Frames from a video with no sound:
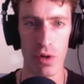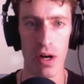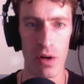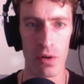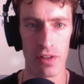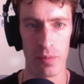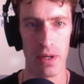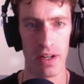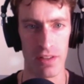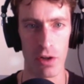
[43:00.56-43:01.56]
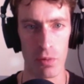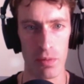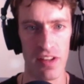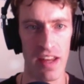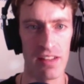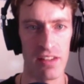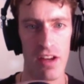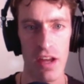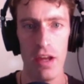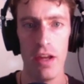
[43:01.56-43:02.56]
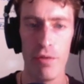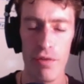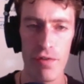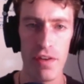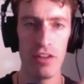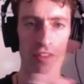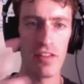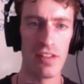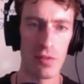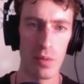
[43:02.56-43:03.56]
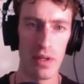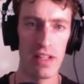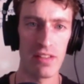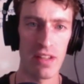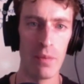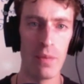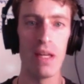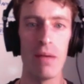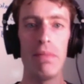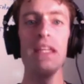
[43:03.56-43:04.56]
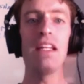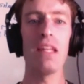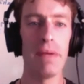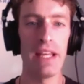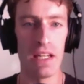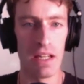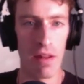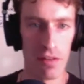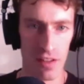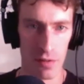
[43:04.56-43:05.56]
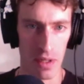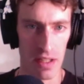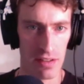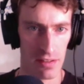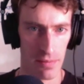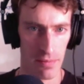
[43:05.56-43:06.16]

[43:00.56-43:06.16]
our own experience, our own mistakes, if we finish the 6 weeks and we immediately begin another 6 weeks,